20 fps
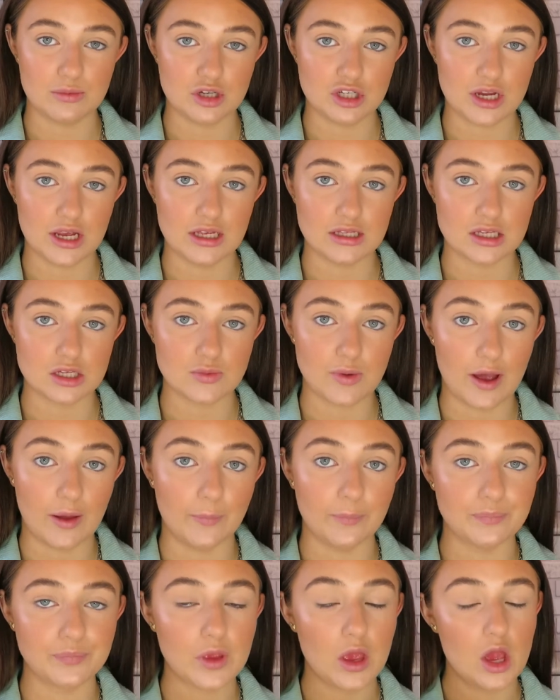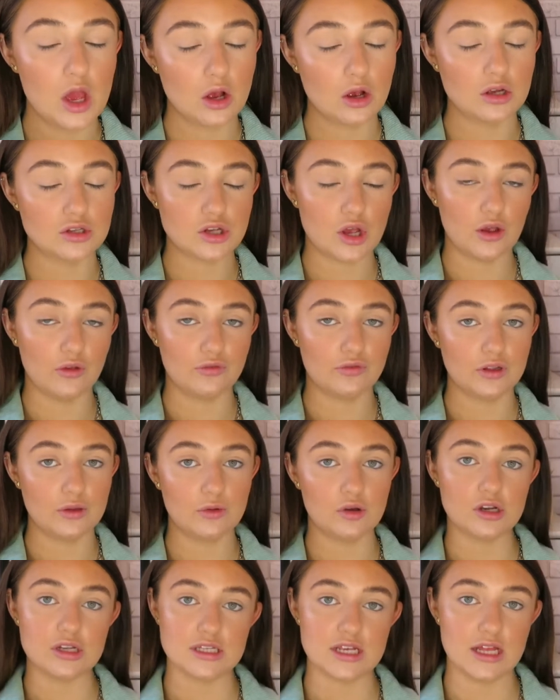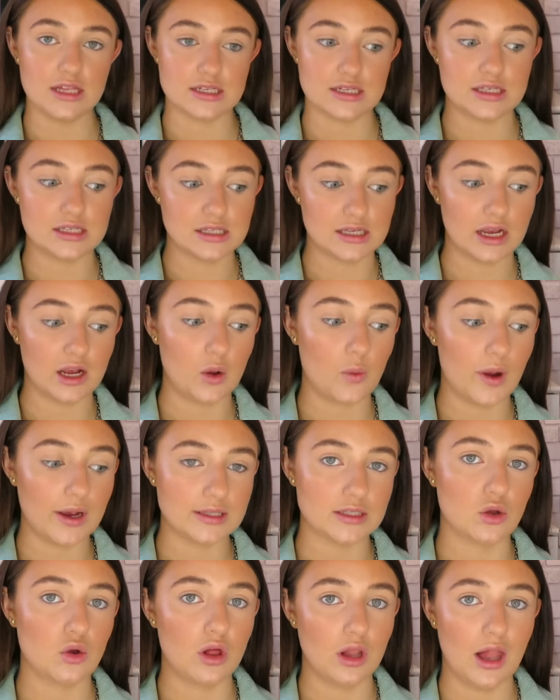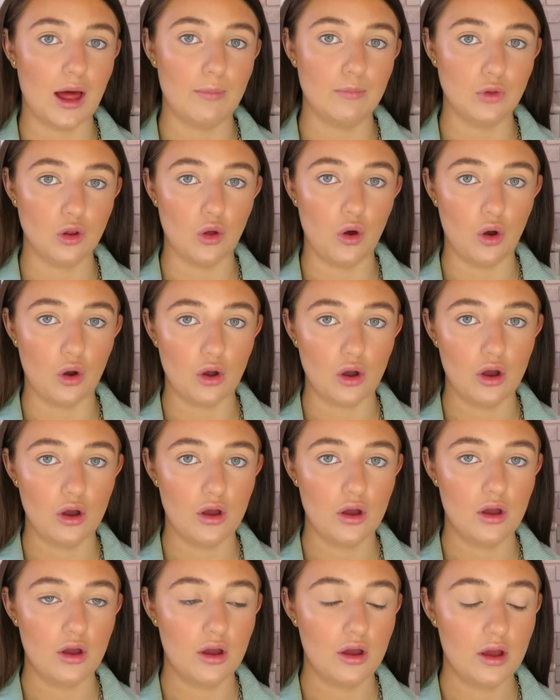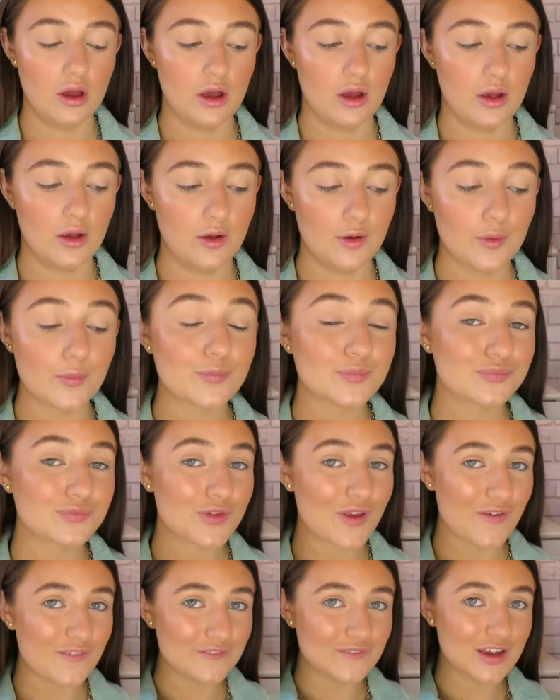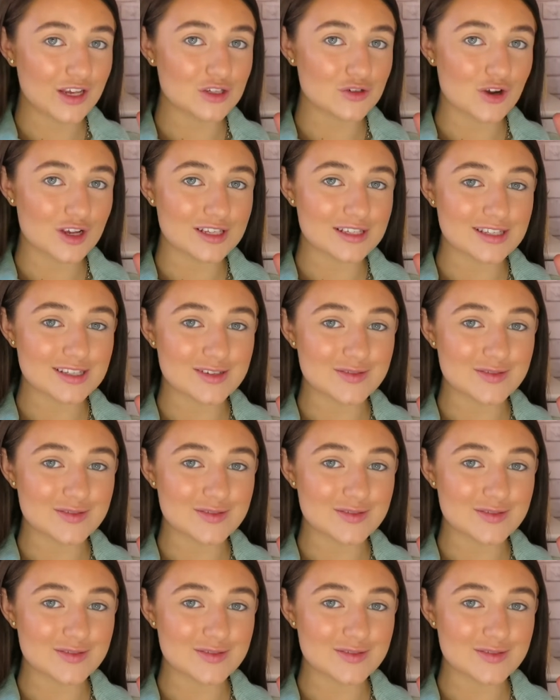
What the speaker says: shades as well, because hopefully we're going to turn this into like quite a glam look. Fingers crossed.